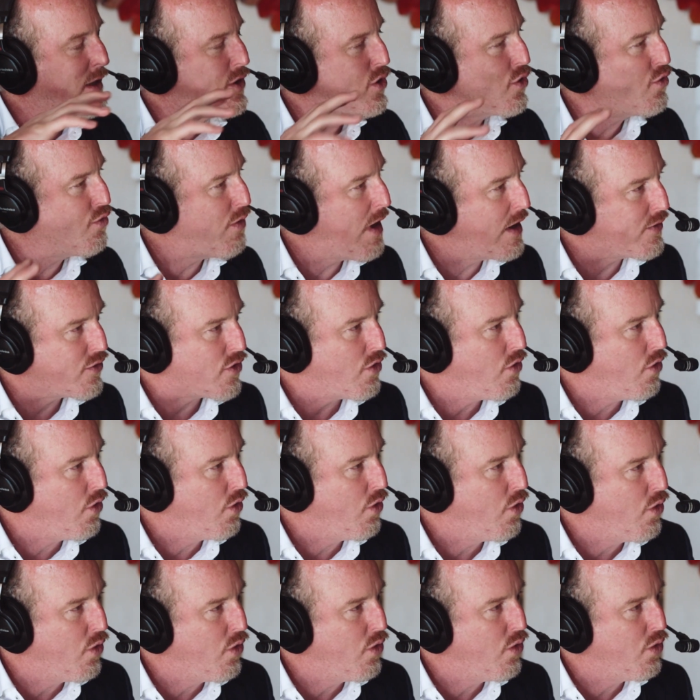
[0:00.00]
And throughout the
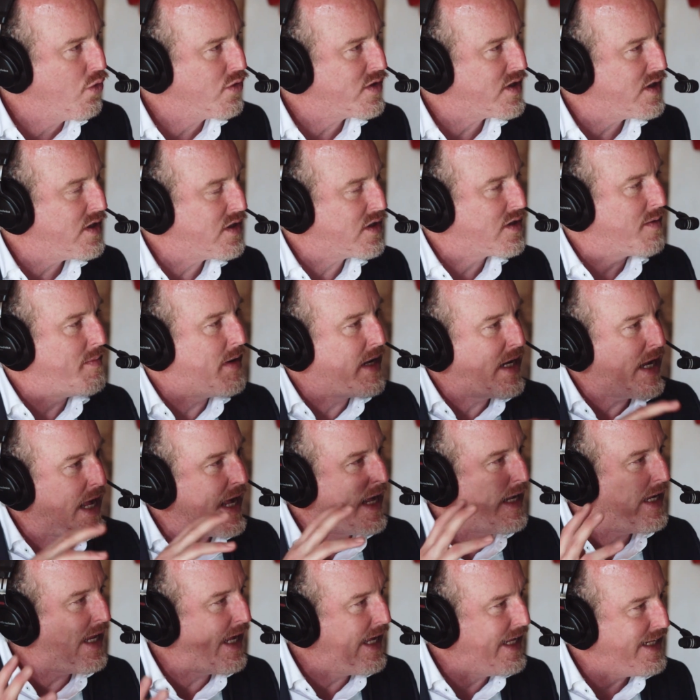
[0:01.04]
whole system,
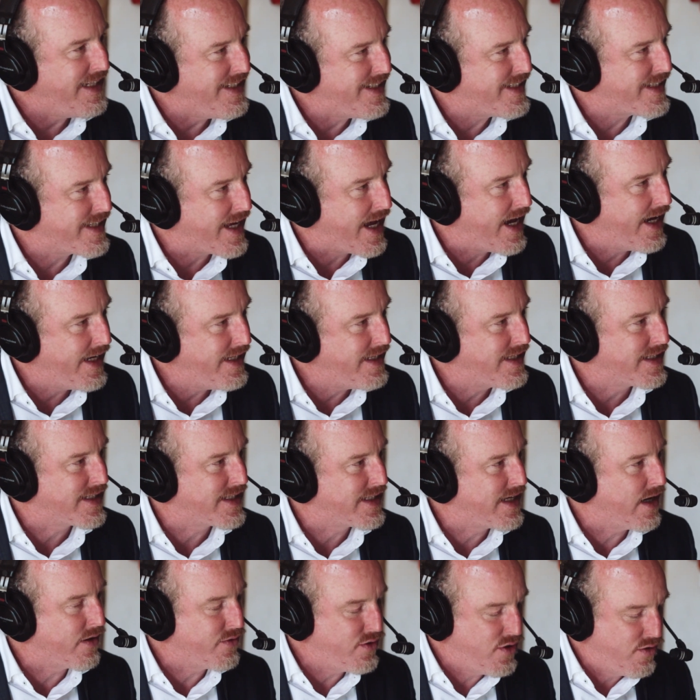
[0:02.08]
and inside the
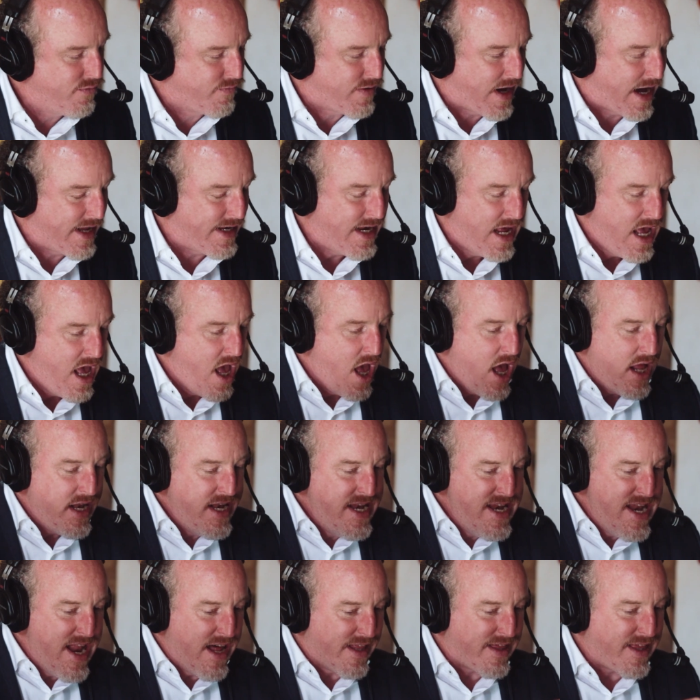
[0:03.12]
cell, you've got
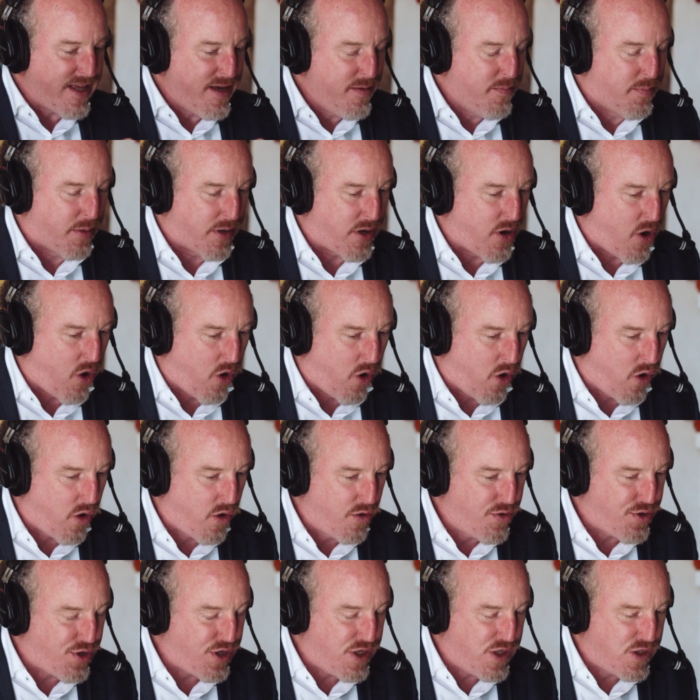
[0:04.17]
nothing but all
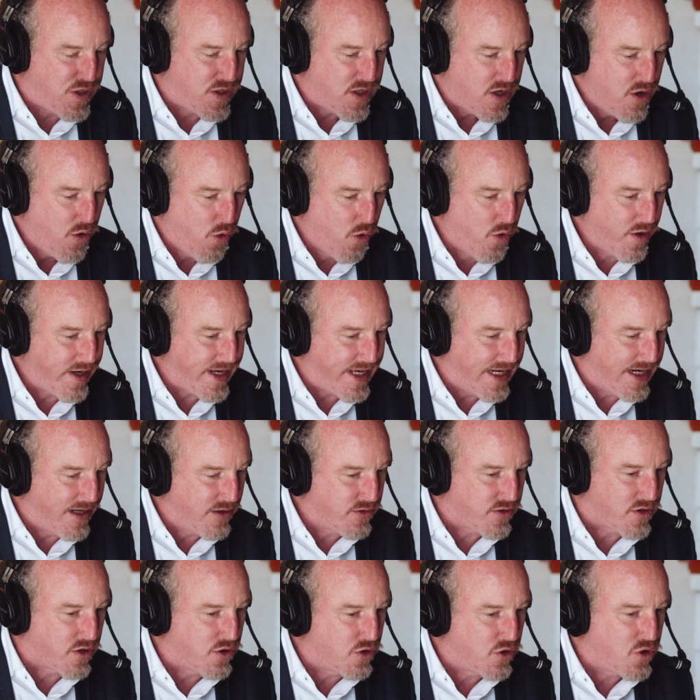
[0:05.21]
these
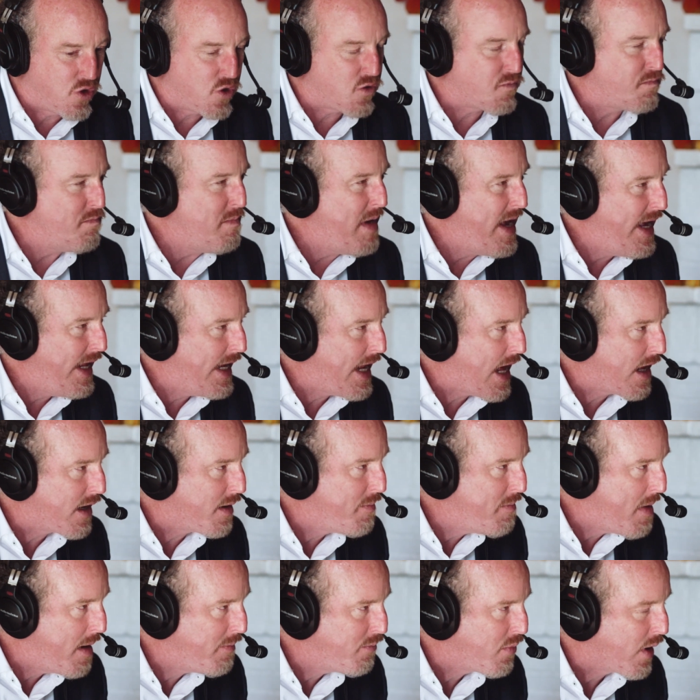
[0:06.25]
organelles that are just made out
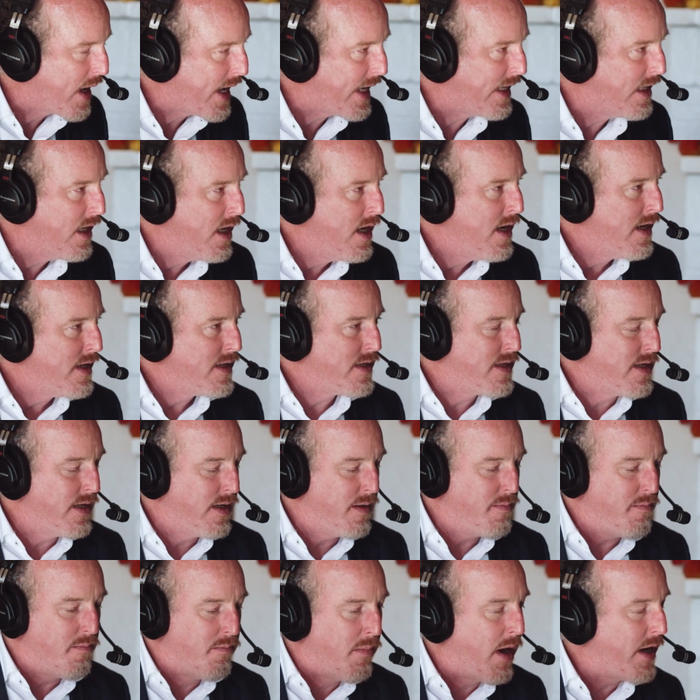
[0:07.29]
of membrane.
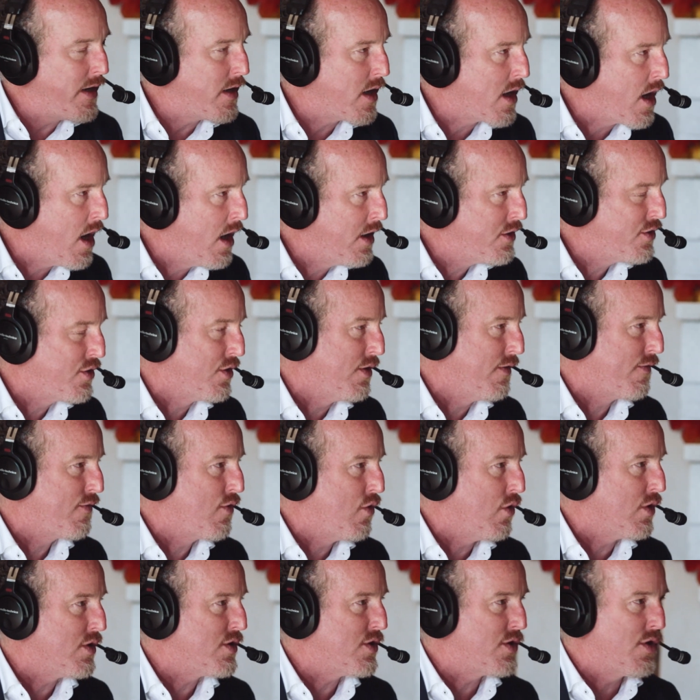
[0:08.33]
The mitochondria, of
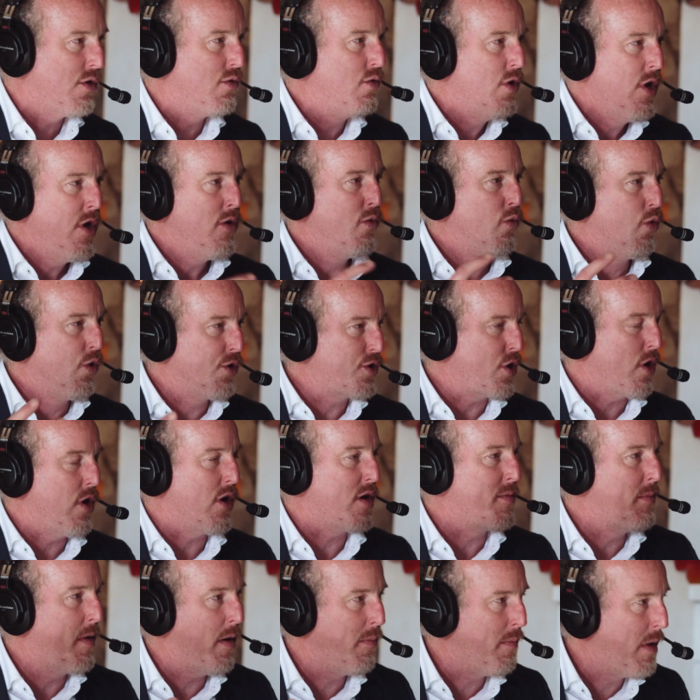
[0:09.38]
course. So we'll
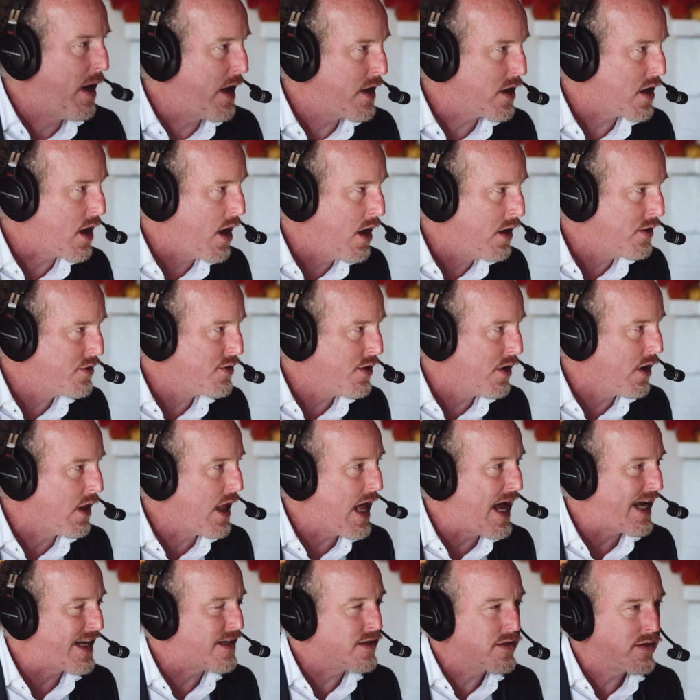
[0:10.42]
talk about mitochondria a
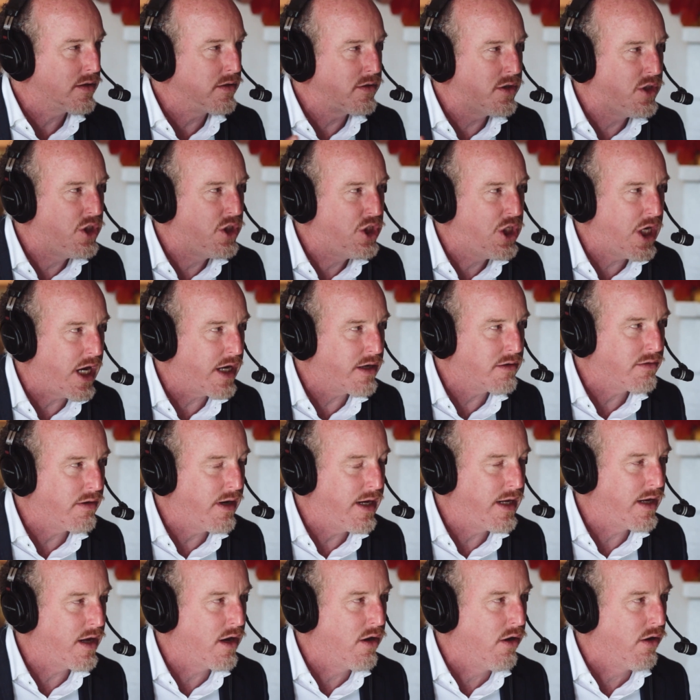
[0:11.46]
lot because they're
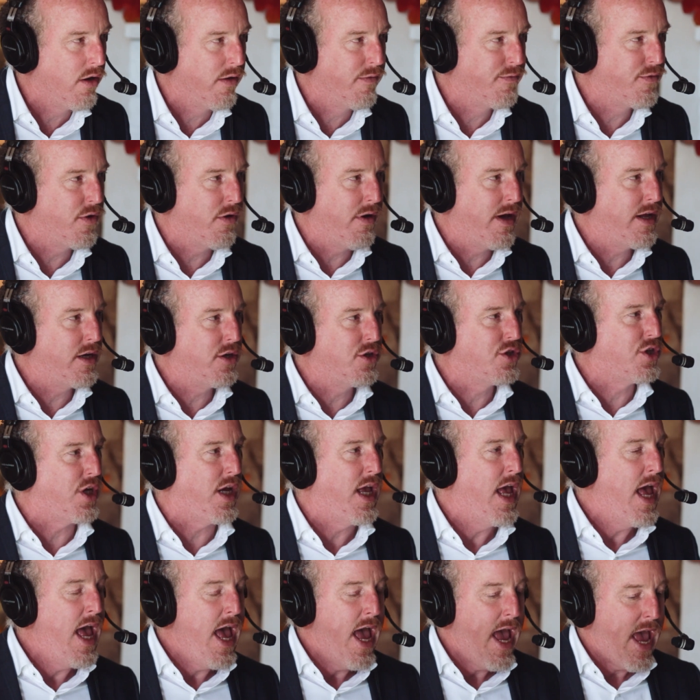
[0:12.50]
generating all of your energy.
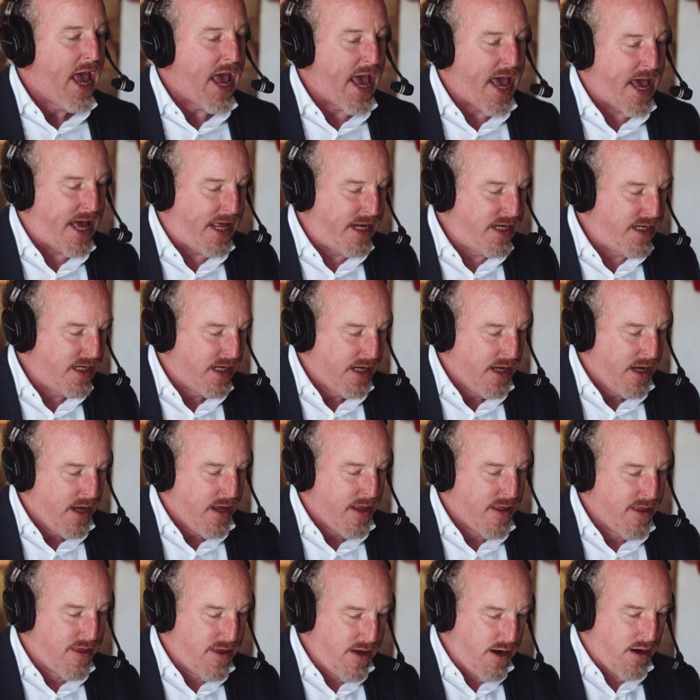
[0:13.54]
And
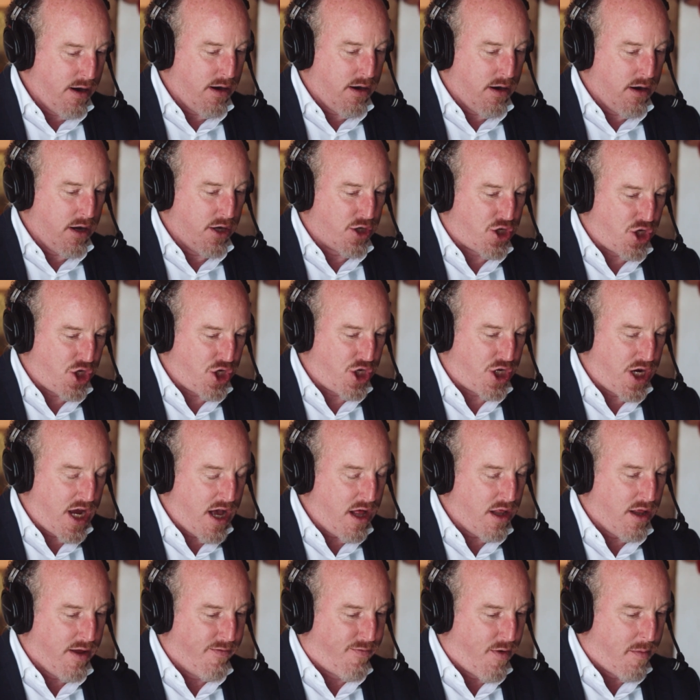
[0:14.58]
they're a
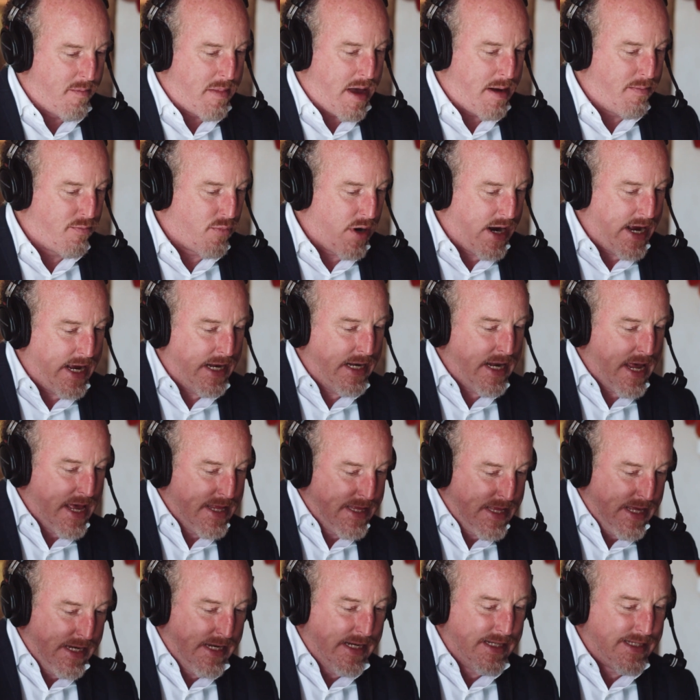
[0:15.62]
shell of a membrane,
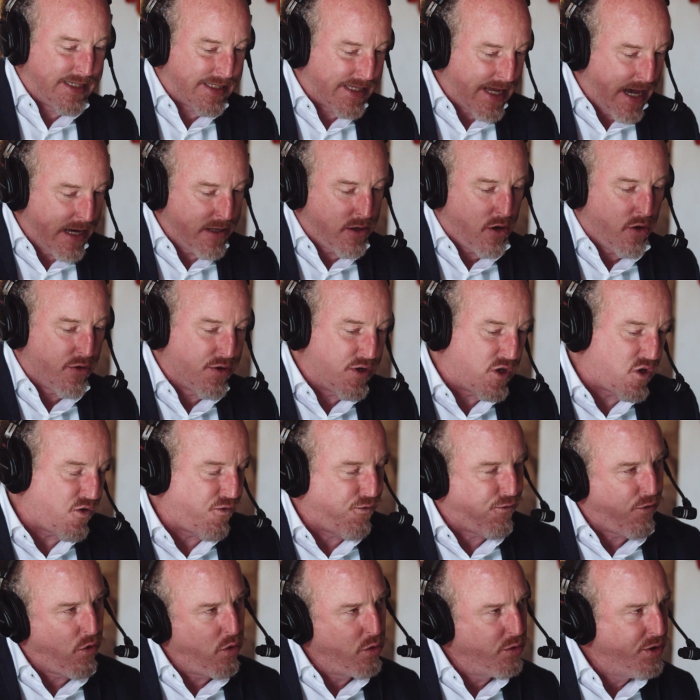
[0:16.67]
and then inside all this
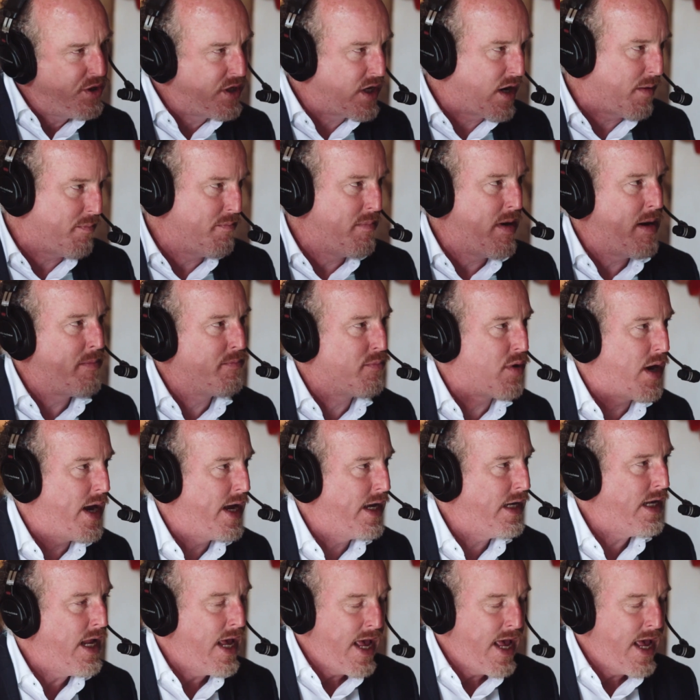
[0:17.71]
folded up membrane.